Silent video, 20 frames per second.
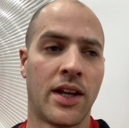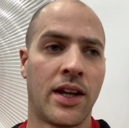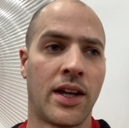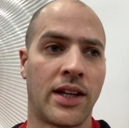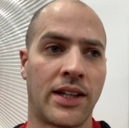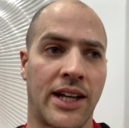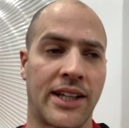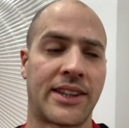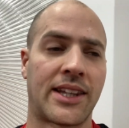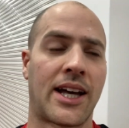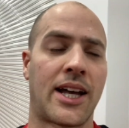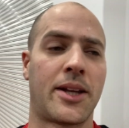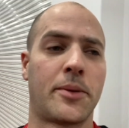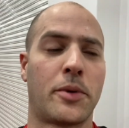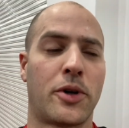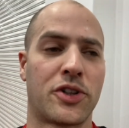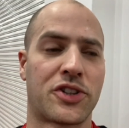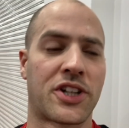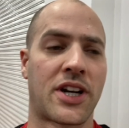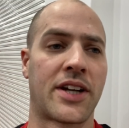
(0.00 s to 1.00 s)
And I thought
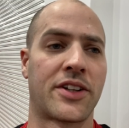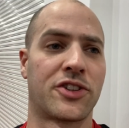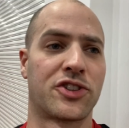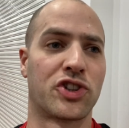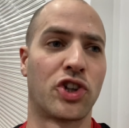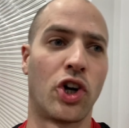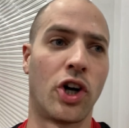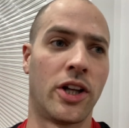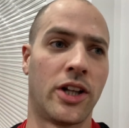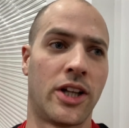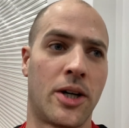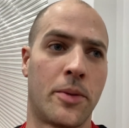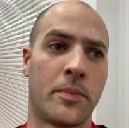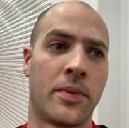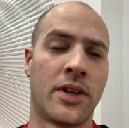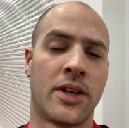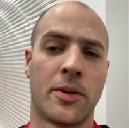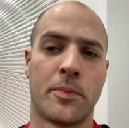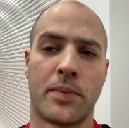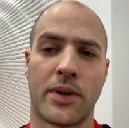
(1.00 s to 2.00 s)
about trying to roll
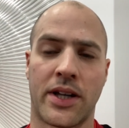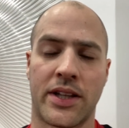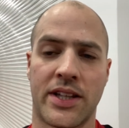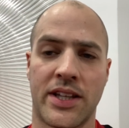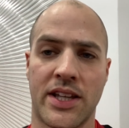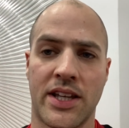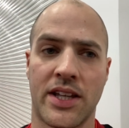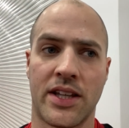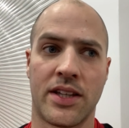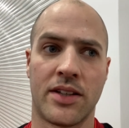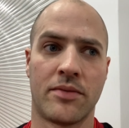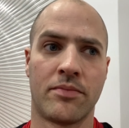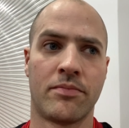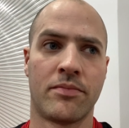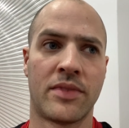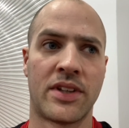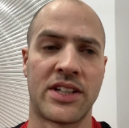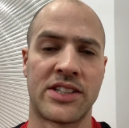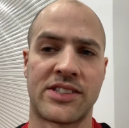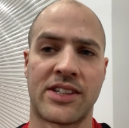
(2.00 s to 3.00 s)
him, but he
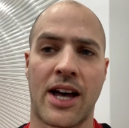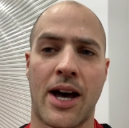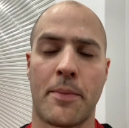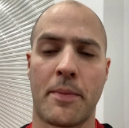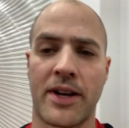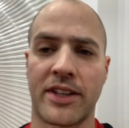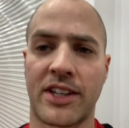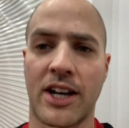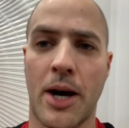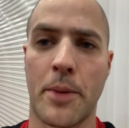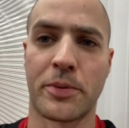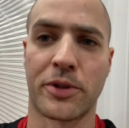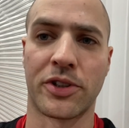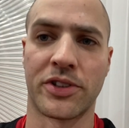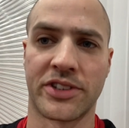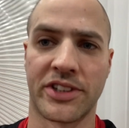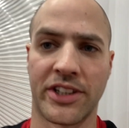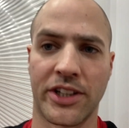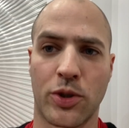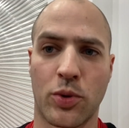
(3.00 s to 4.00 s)
stopped my top roll
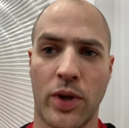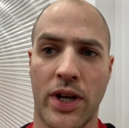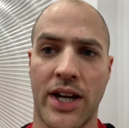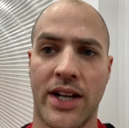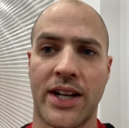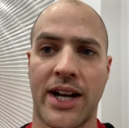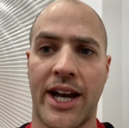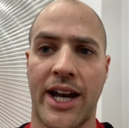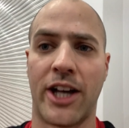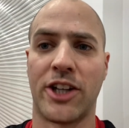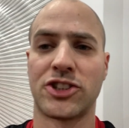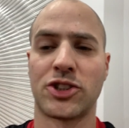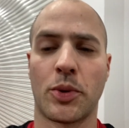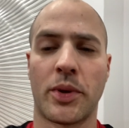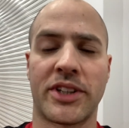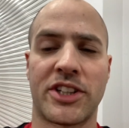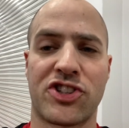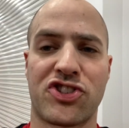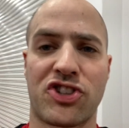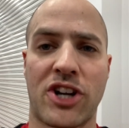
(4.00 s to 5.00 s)
really quick. I also
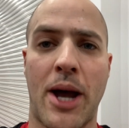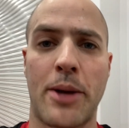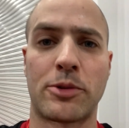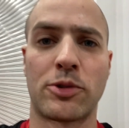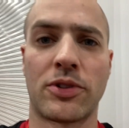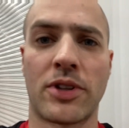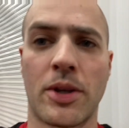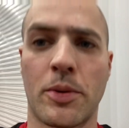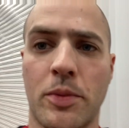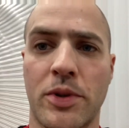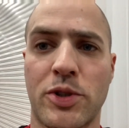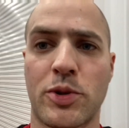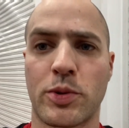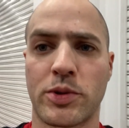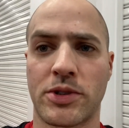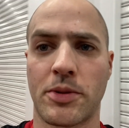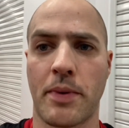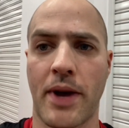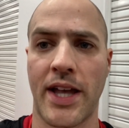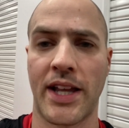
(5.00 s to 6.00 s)
went to straps with him, which
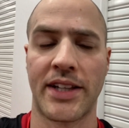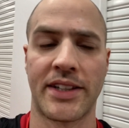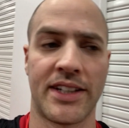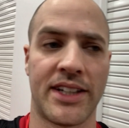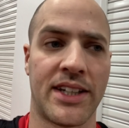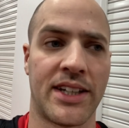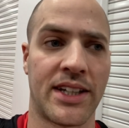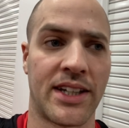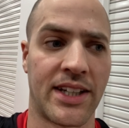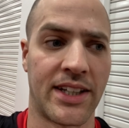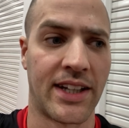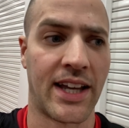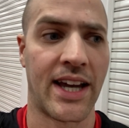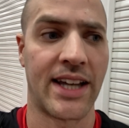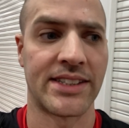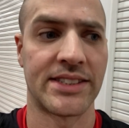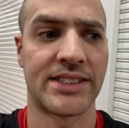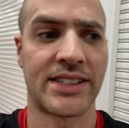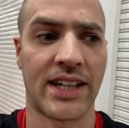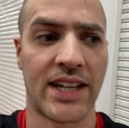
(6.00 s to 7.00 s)
was a bad idea in
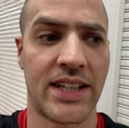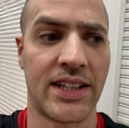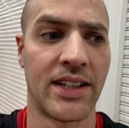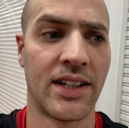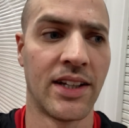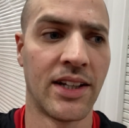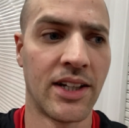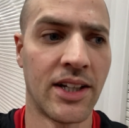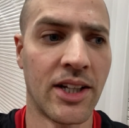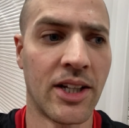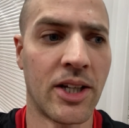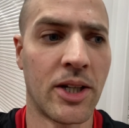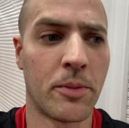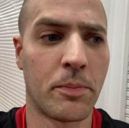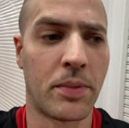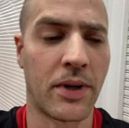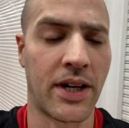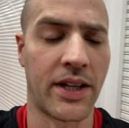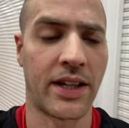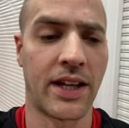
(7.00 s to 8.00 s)
hindsight,
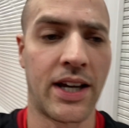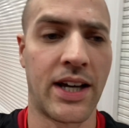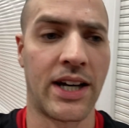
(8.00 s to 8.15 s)
but